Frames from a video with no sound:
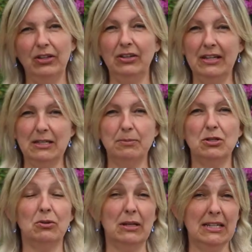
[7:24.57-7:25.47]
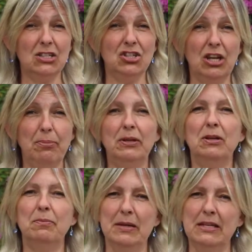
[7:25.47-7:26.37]
you need to do leadership and
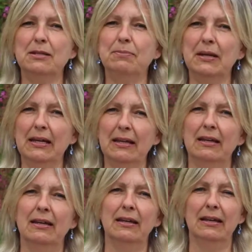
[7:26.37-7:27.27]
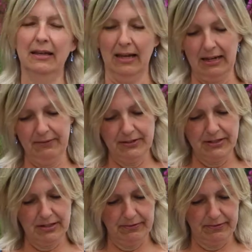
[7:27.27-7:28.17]
you need to be
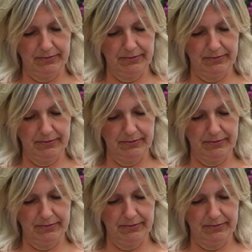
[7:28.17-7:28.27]
innovative.